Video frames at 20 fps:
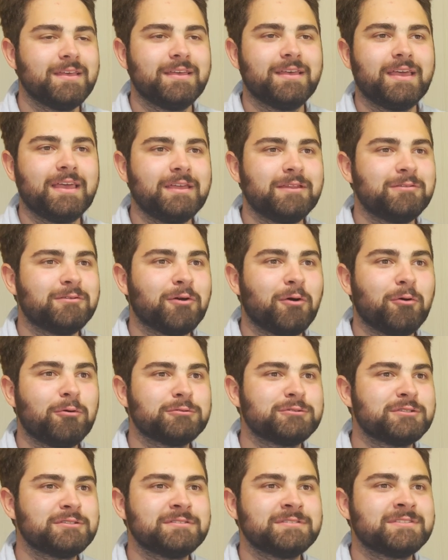
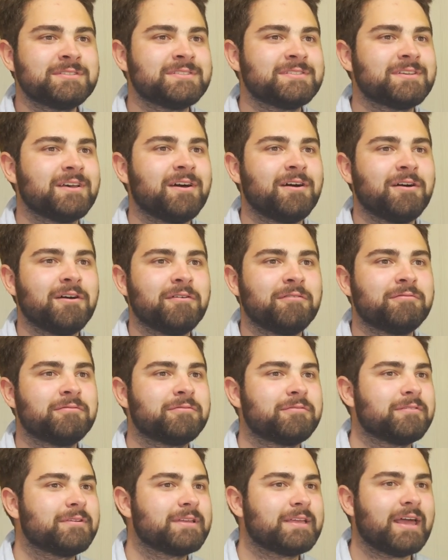indulgence of
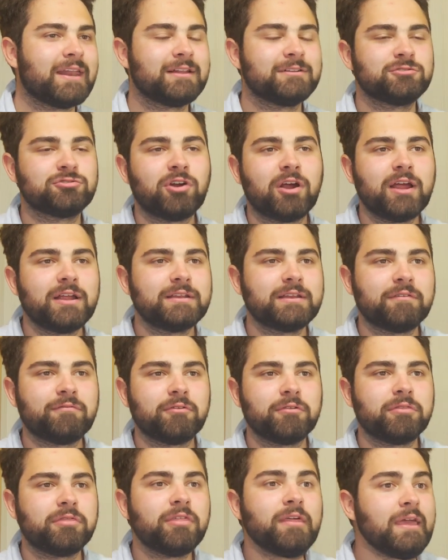trying
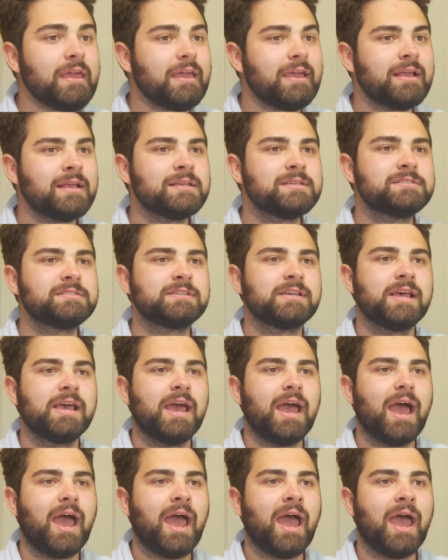different things
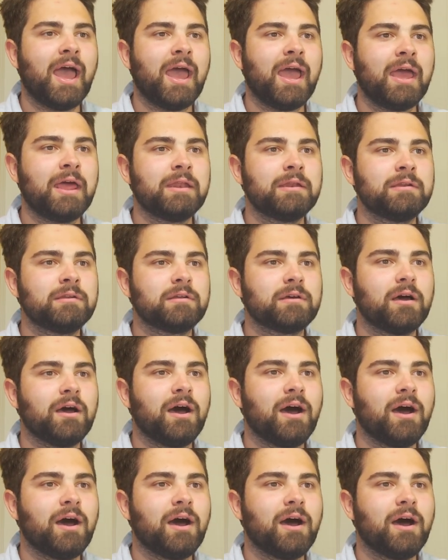and